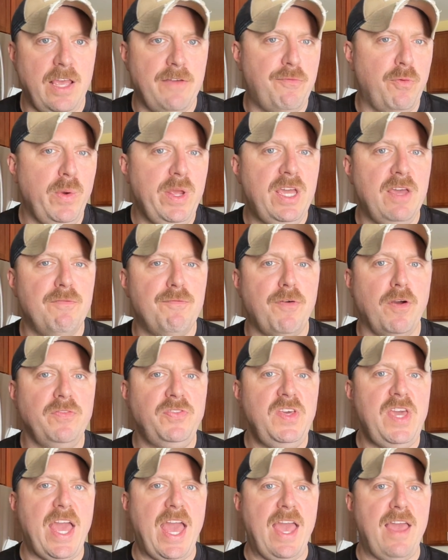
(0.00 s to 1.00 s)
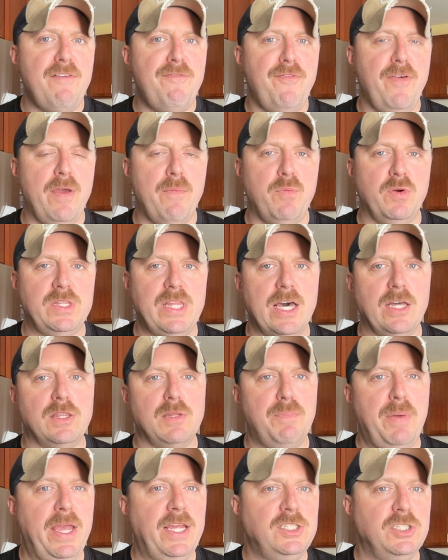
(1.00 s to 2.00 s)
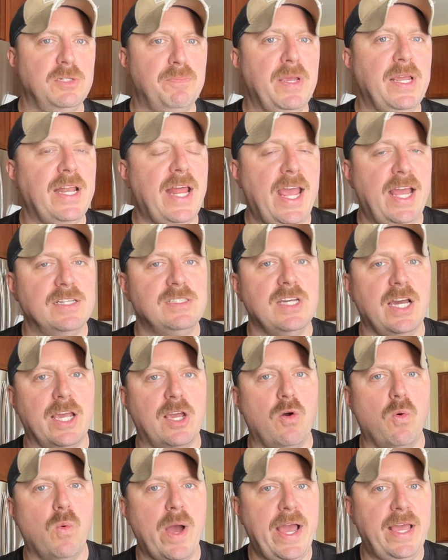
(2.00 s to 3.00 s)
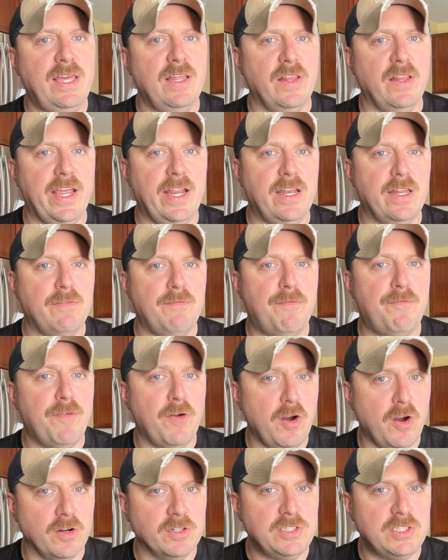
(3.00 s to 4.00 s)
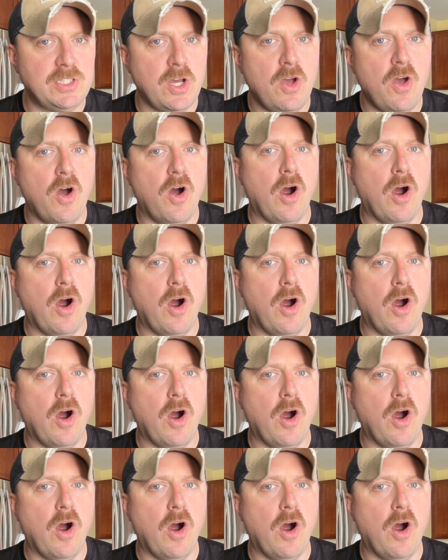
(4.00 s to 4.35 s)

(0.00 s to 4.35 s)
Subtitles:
if we convert the AFib without the patient being anticoagulated first,